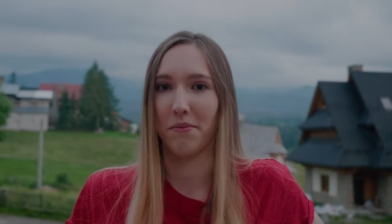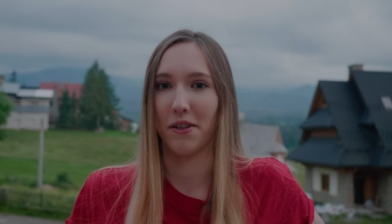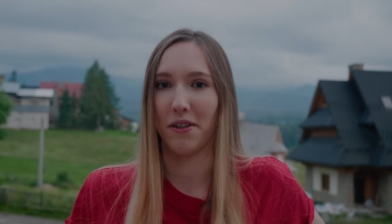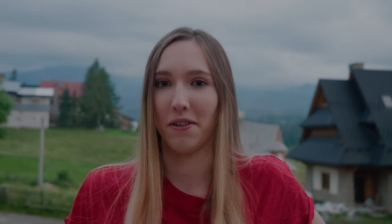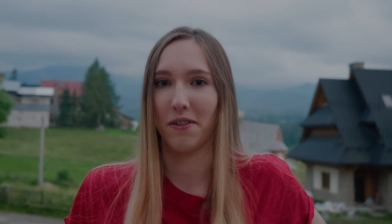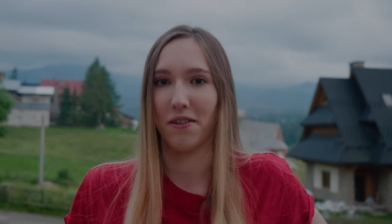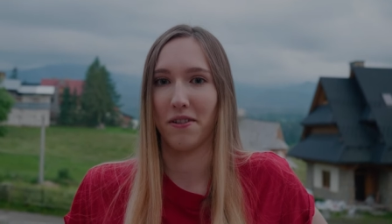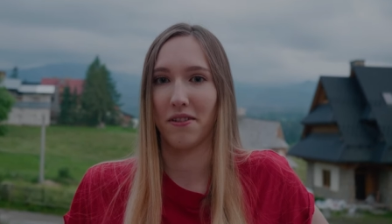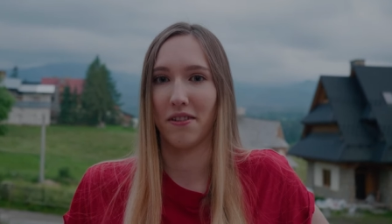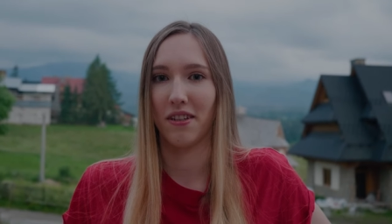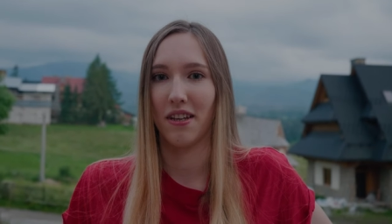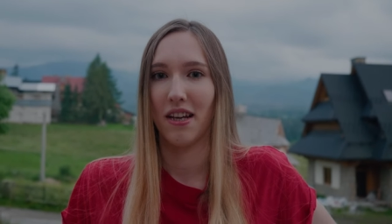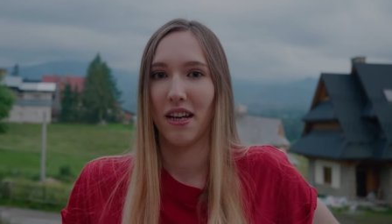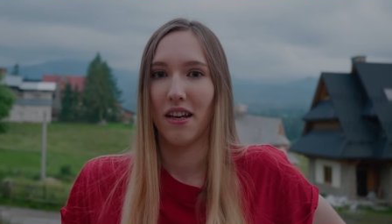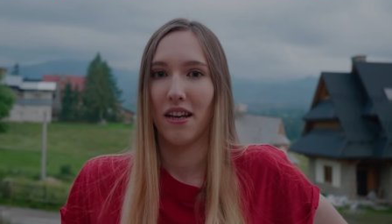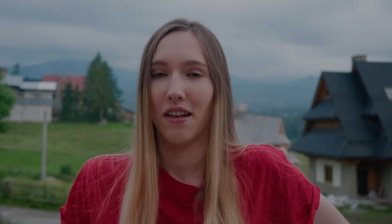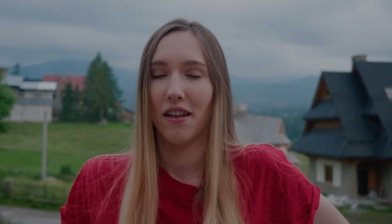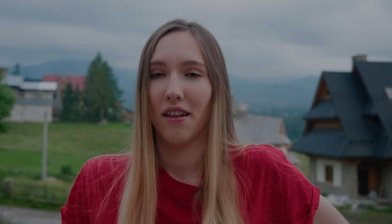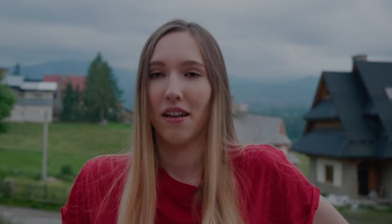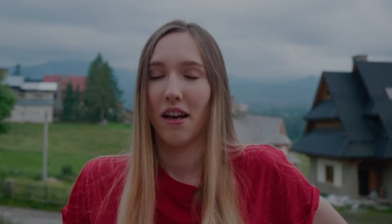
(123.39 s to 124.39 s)
because
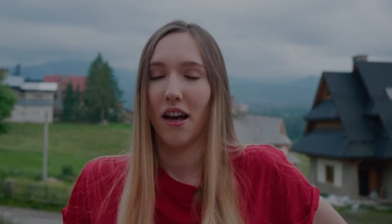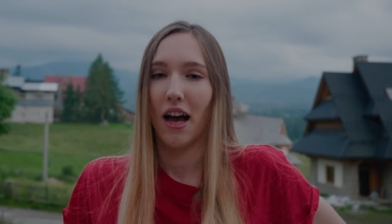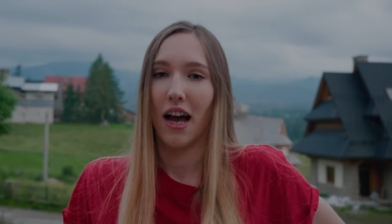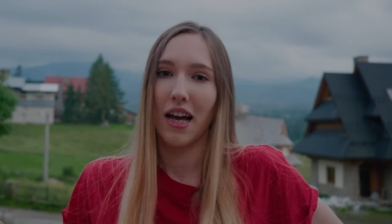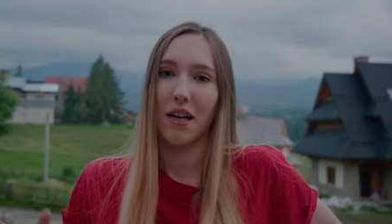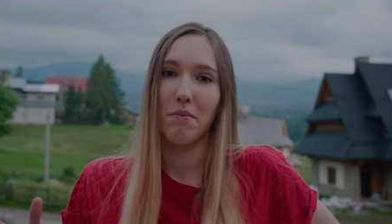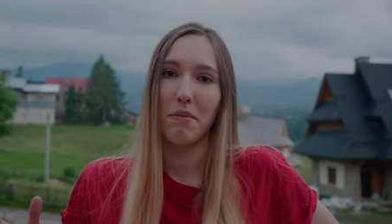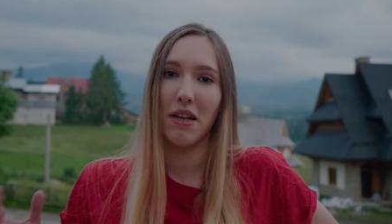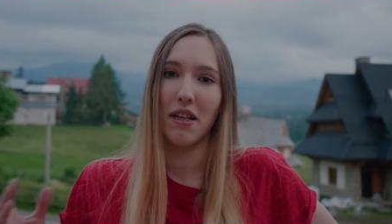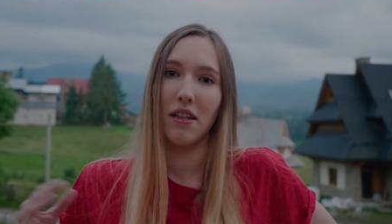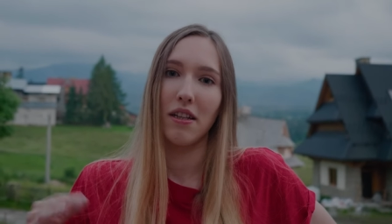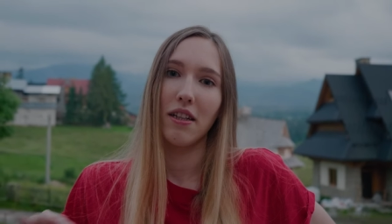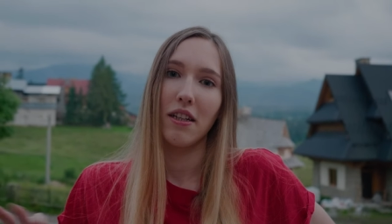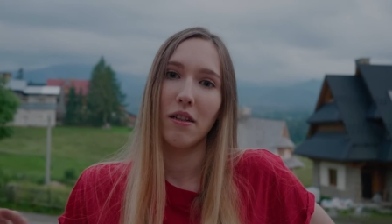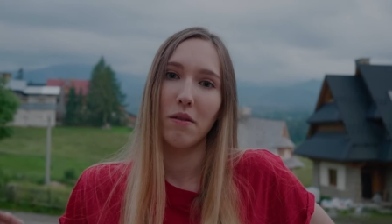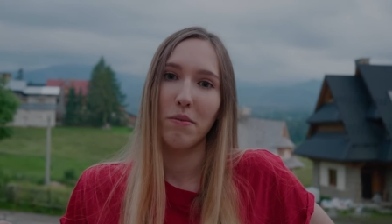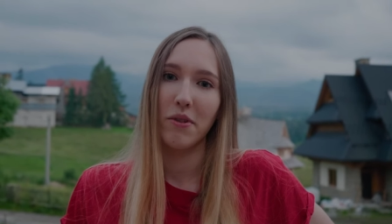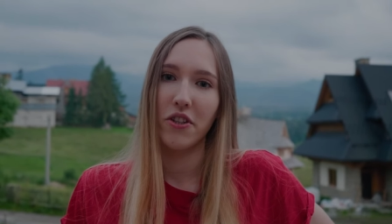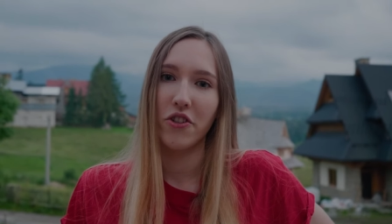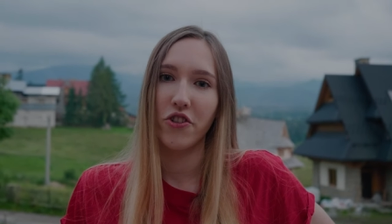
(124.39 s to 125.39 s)
I'm a
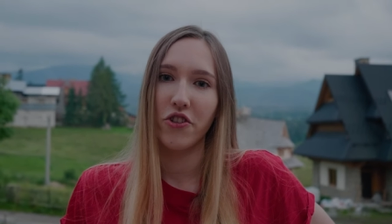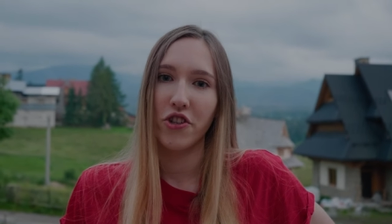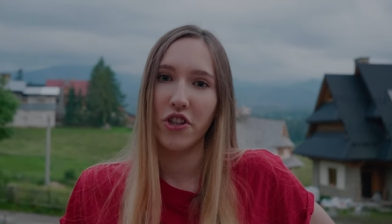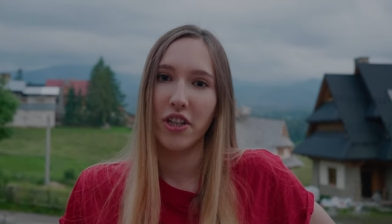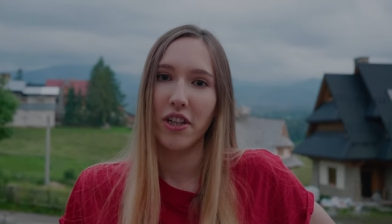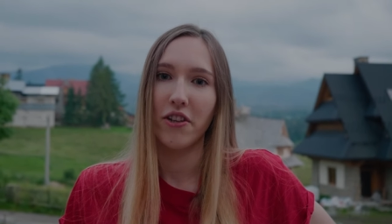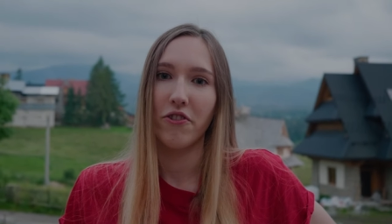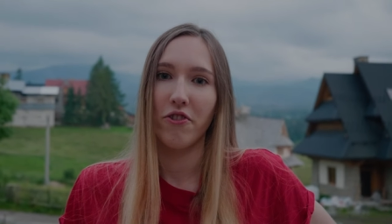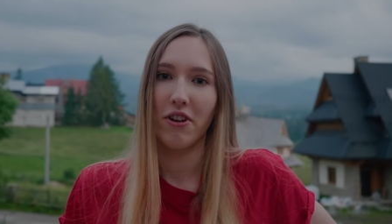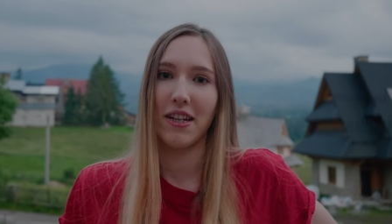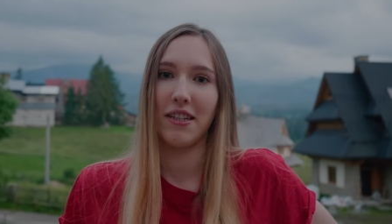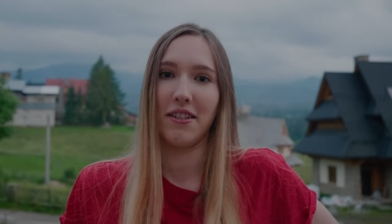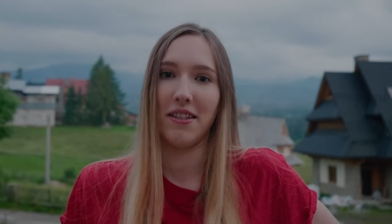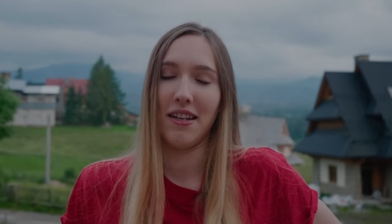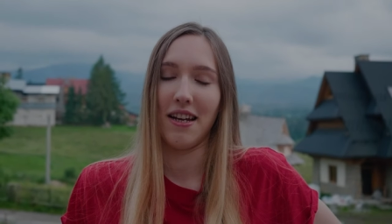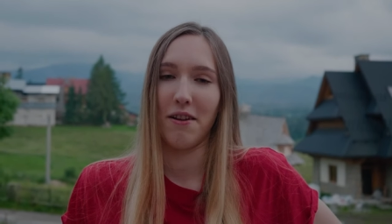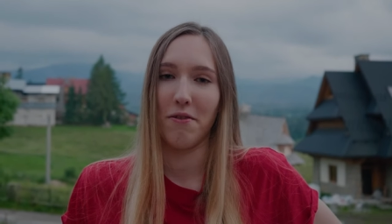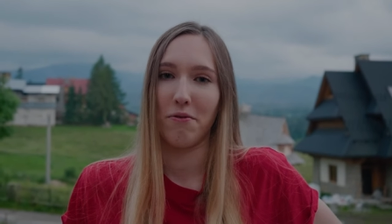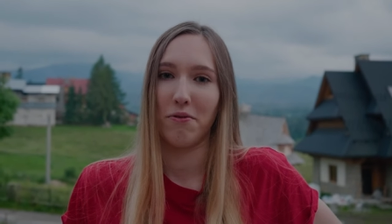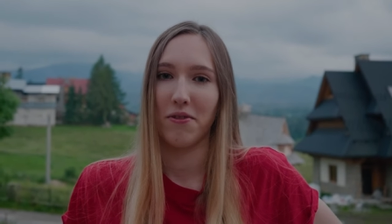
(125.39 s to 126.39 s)
little bit chilly right
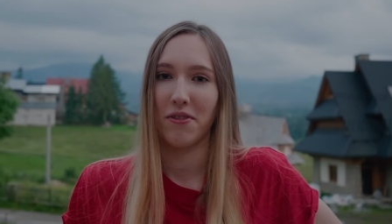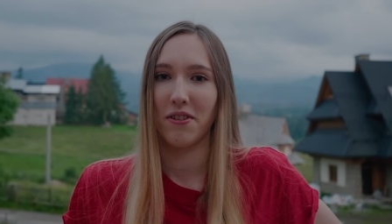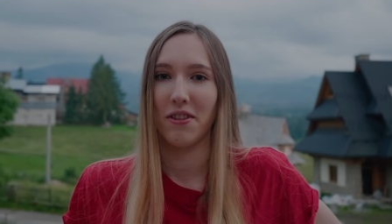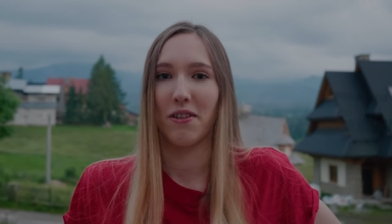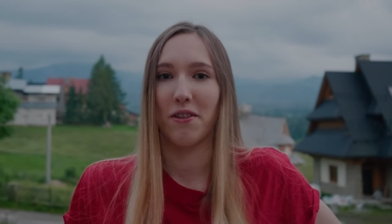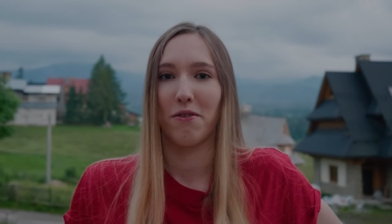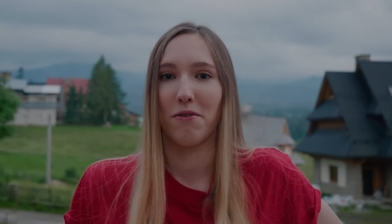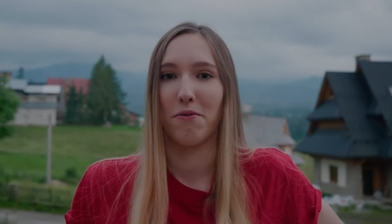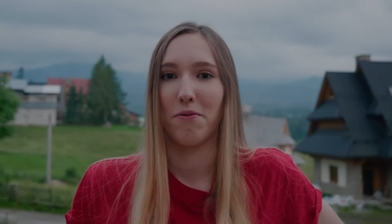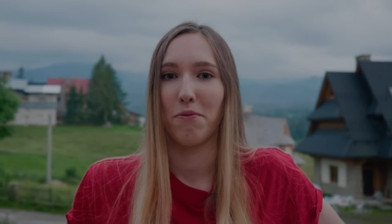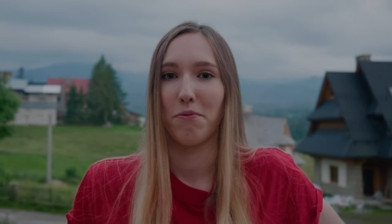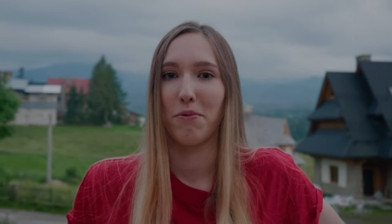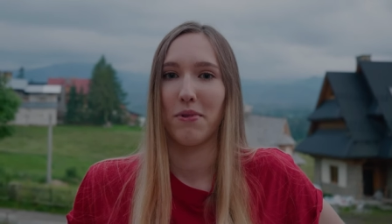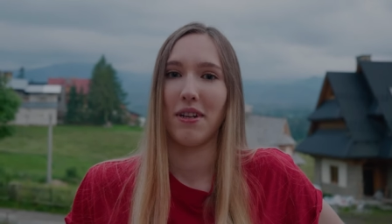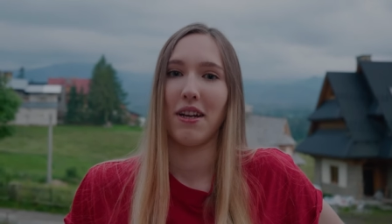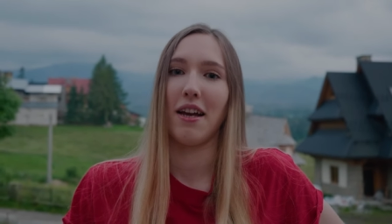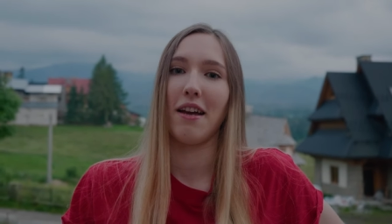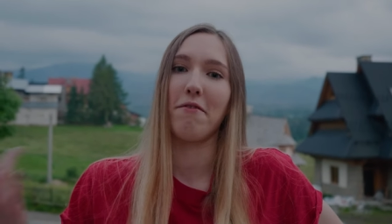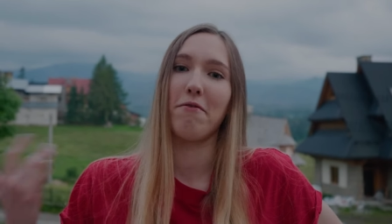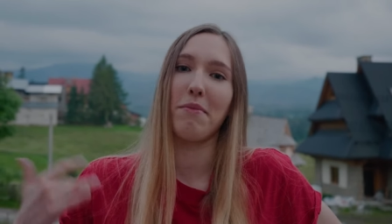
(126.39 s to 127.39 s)
now, so
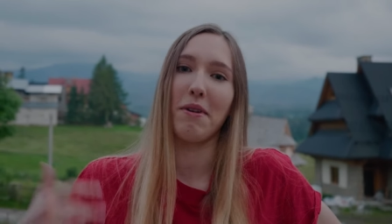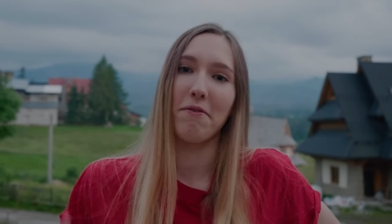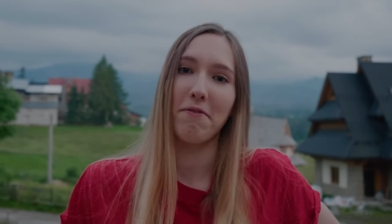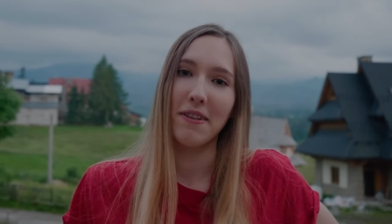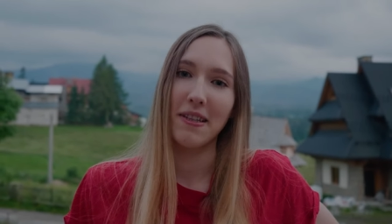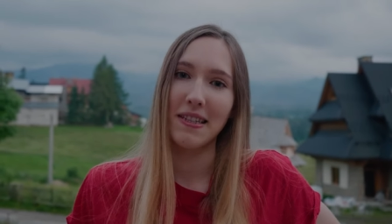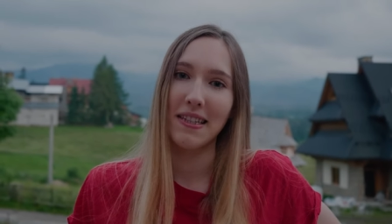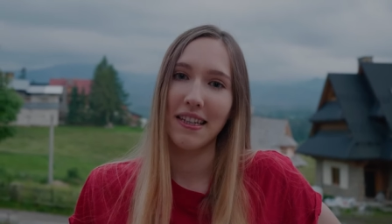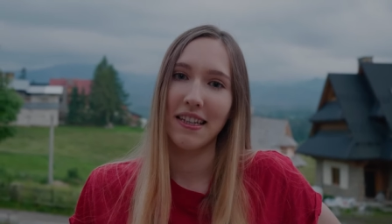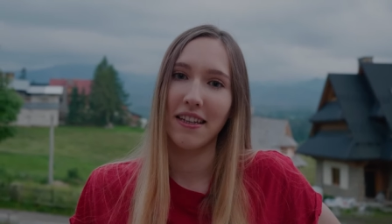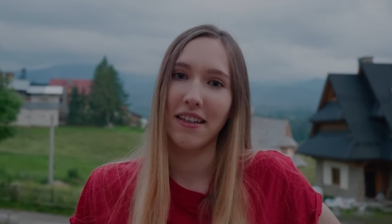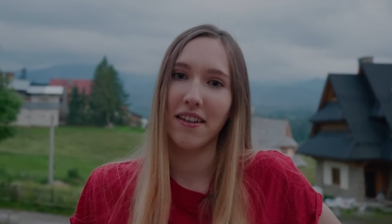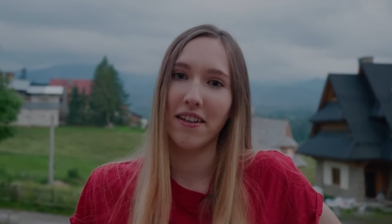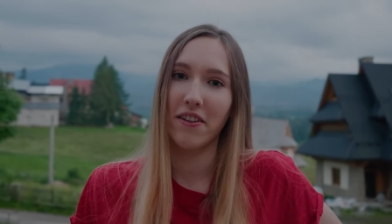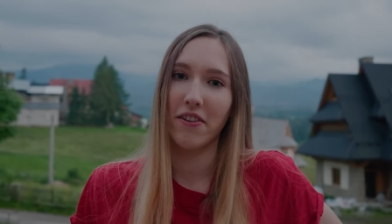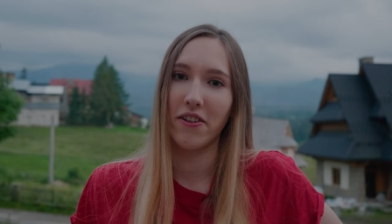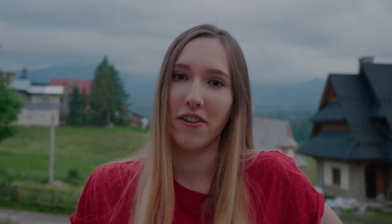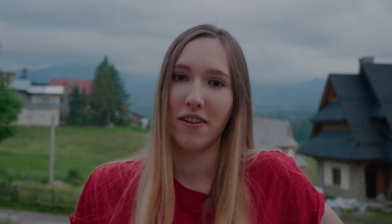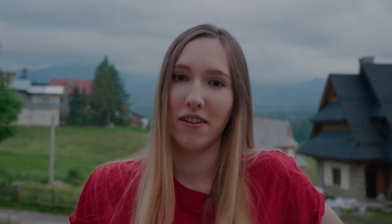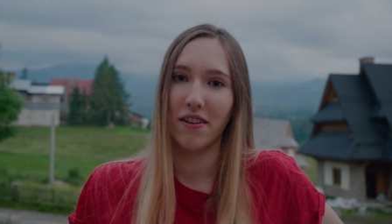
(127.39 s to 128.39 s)
when I have my fencing
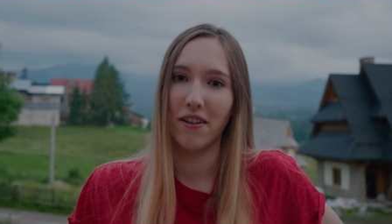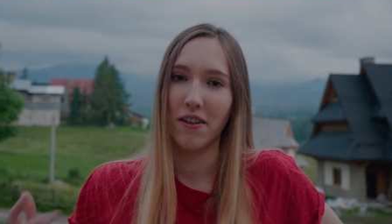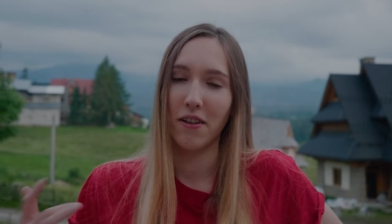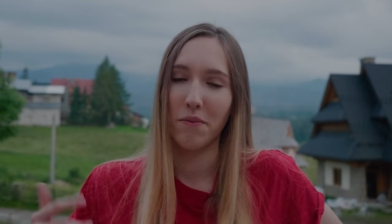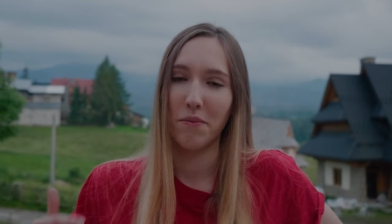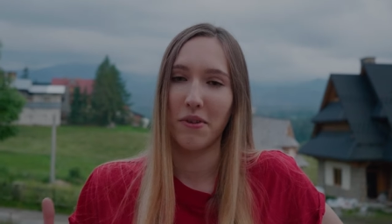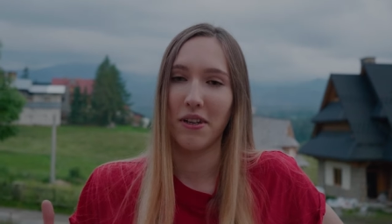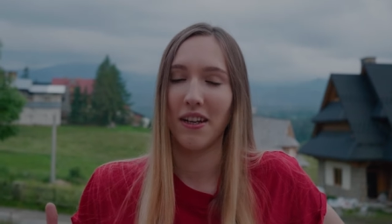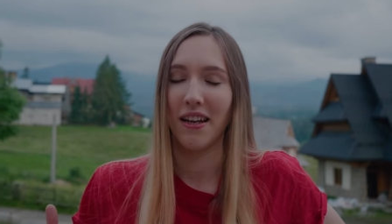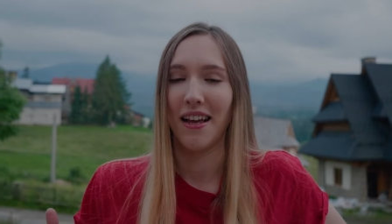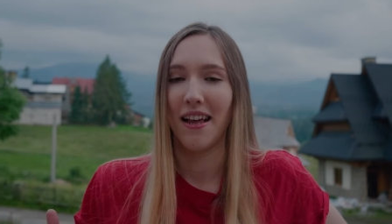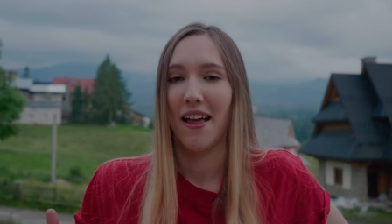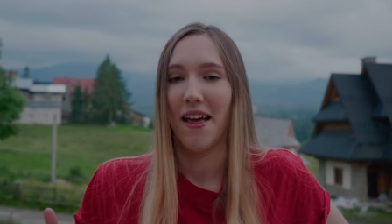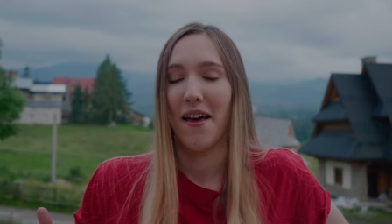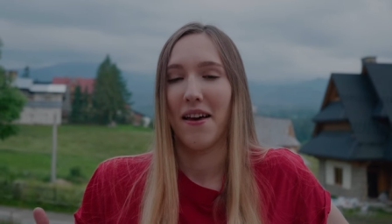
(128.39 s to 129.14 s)
gear on me,